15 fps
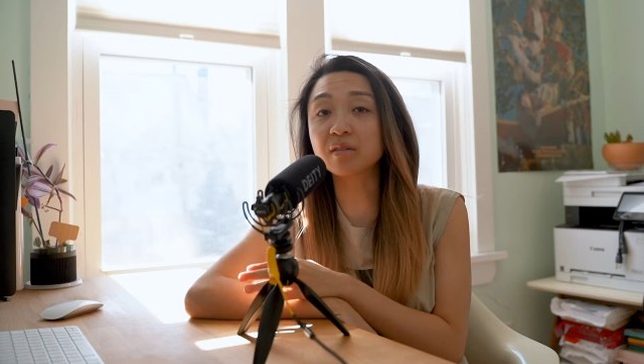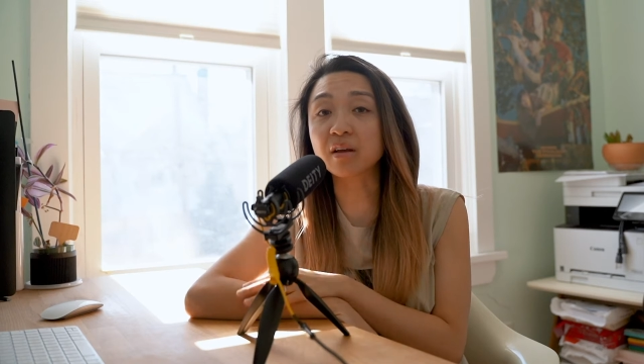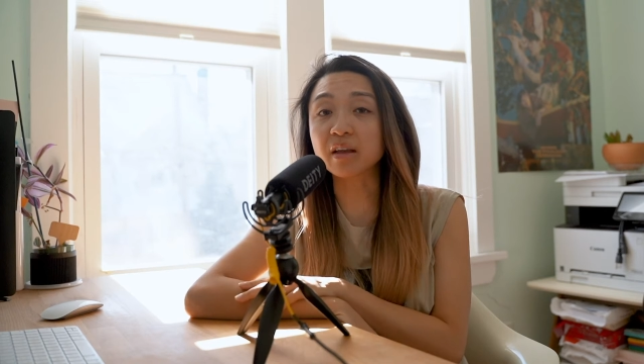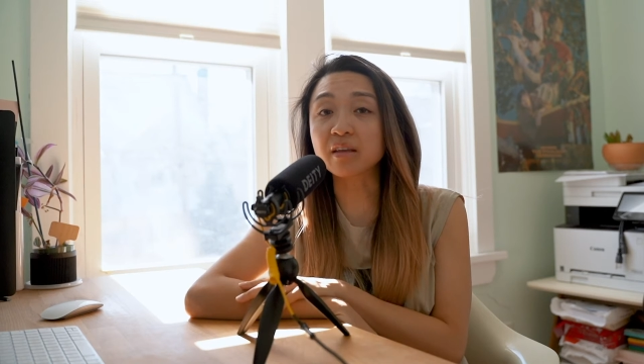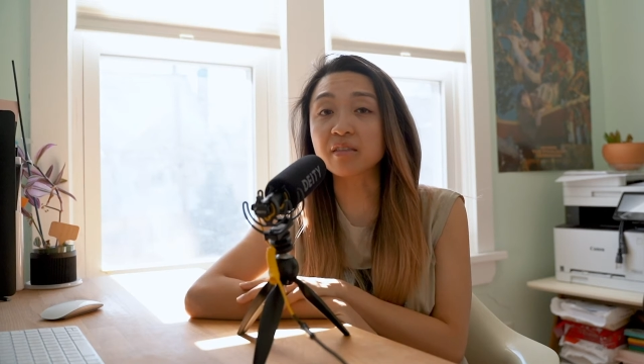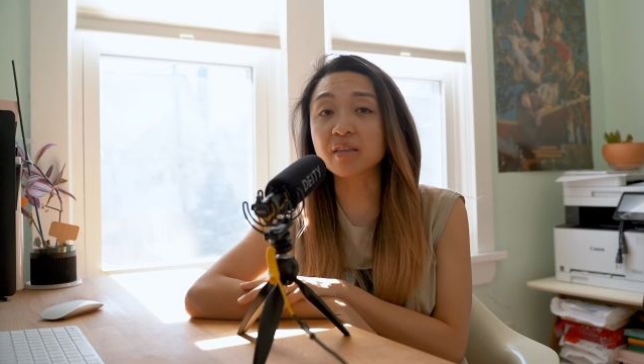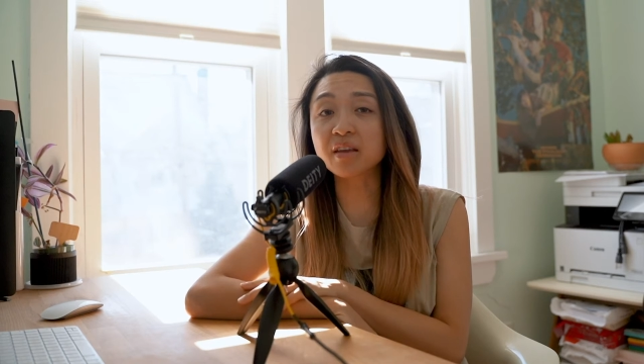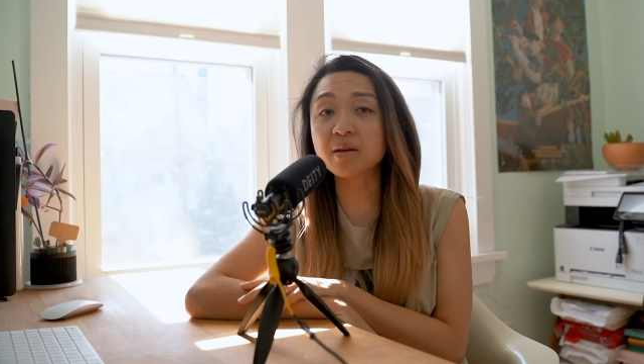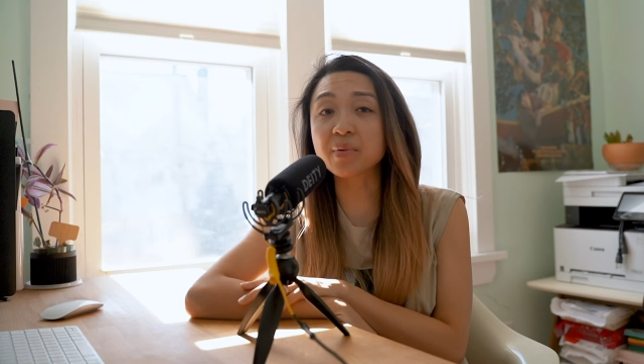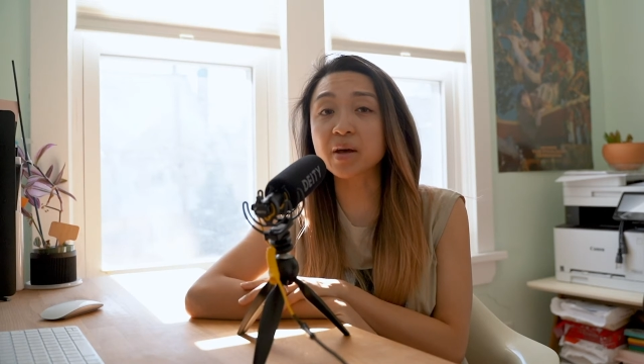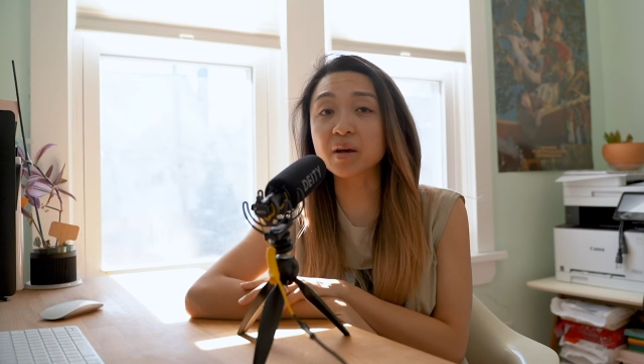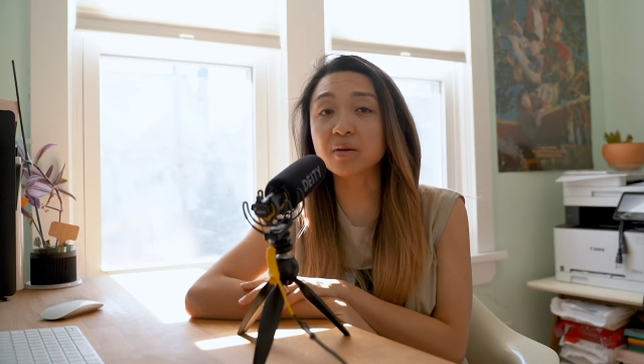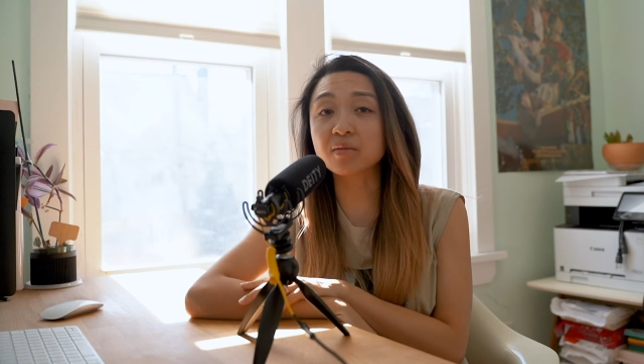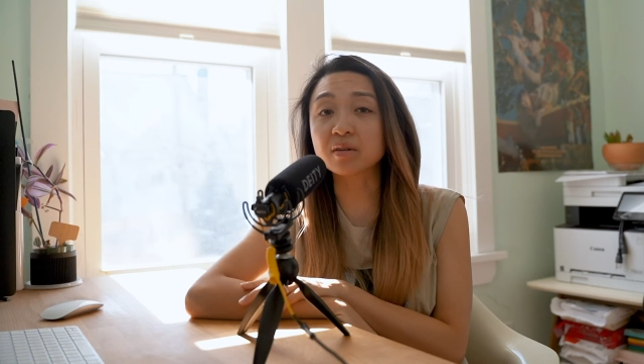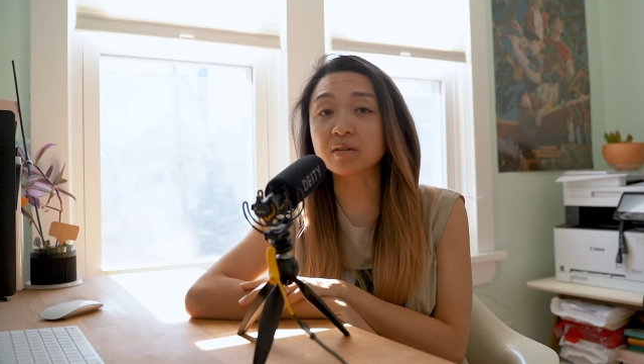I can think
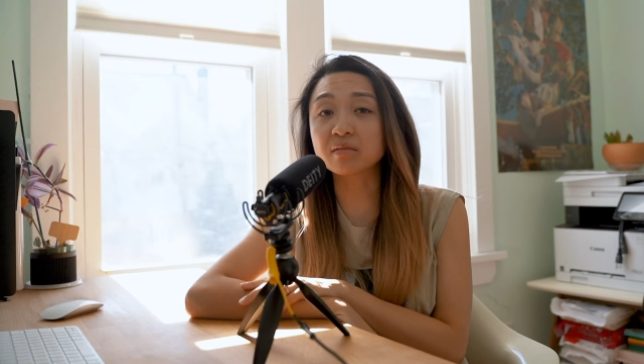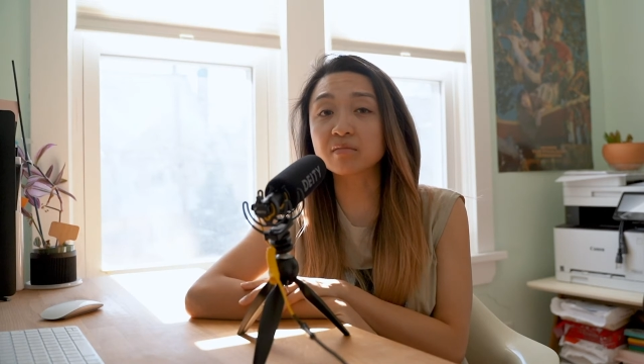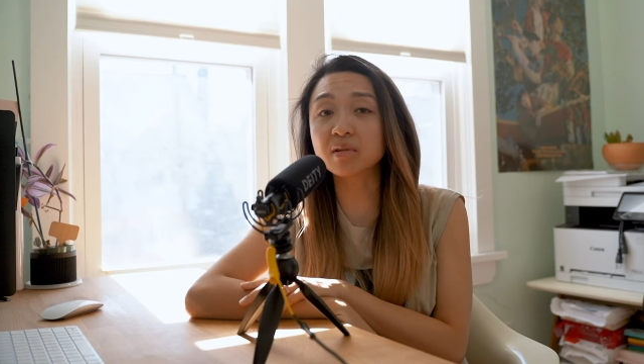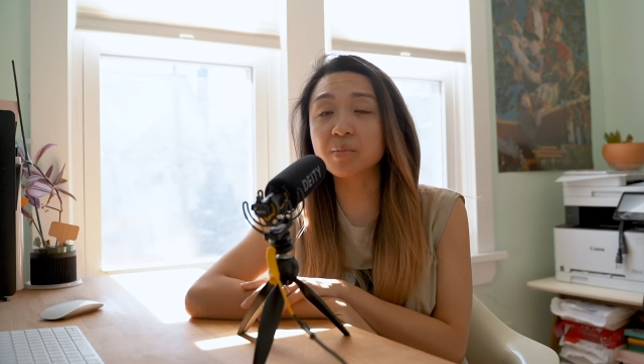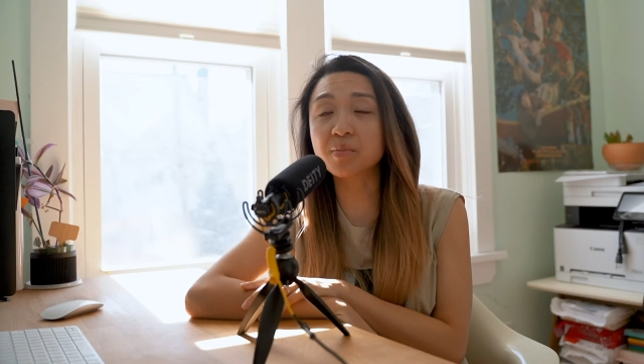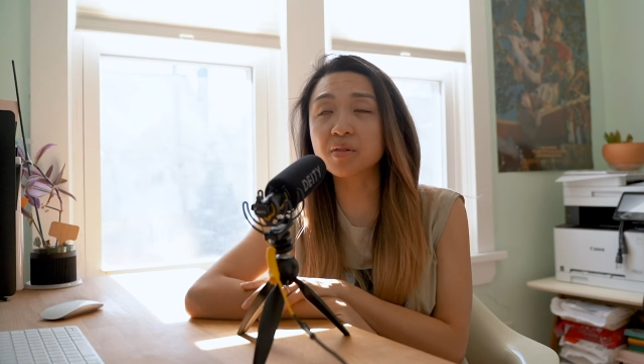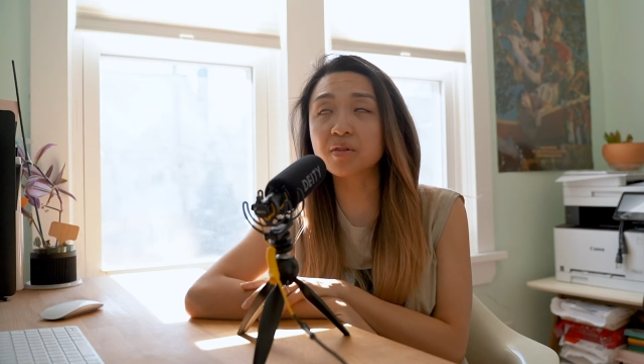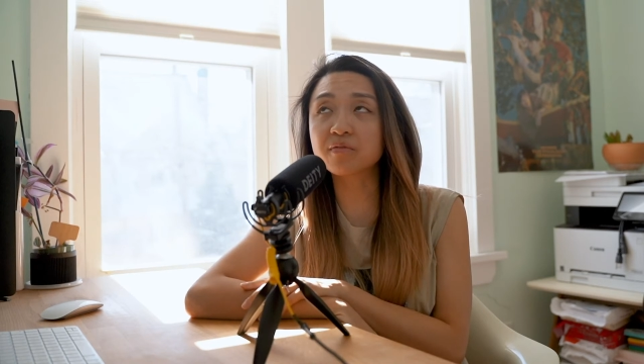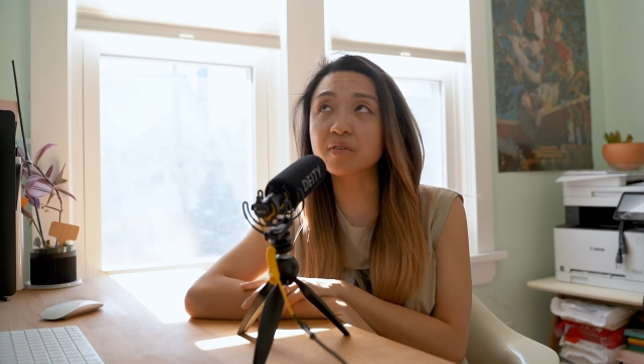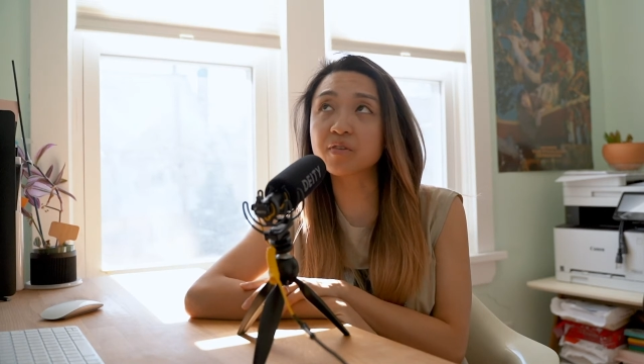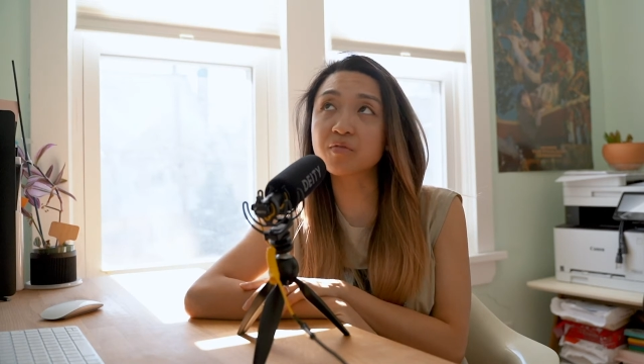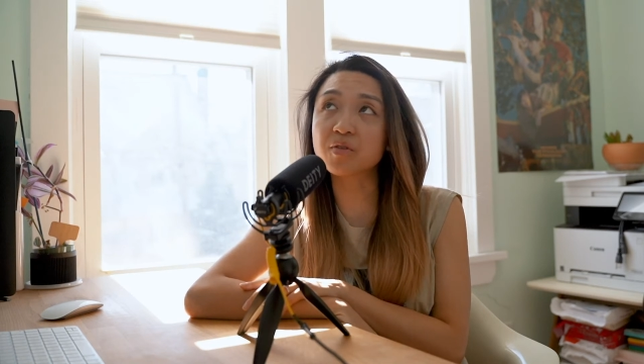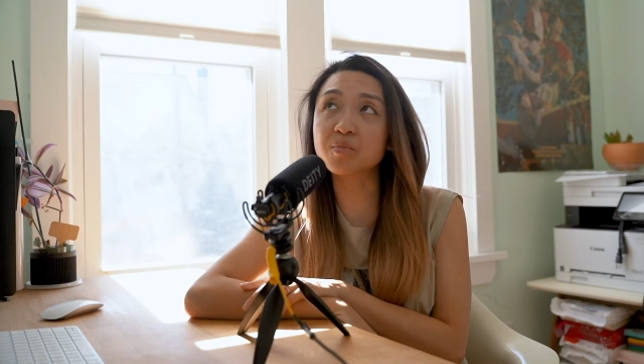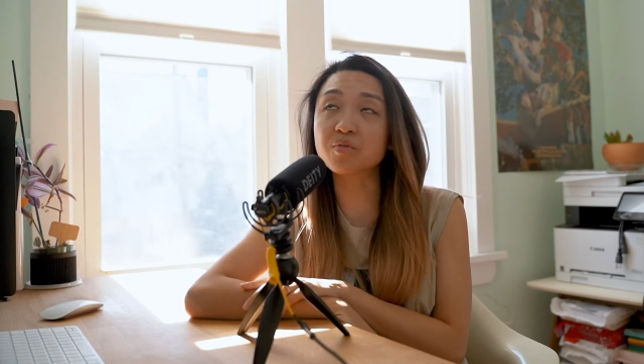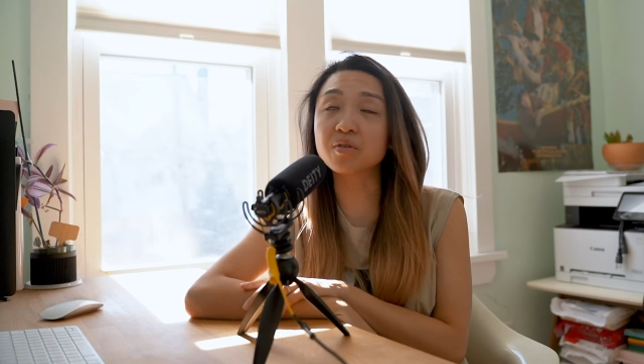about a couple of different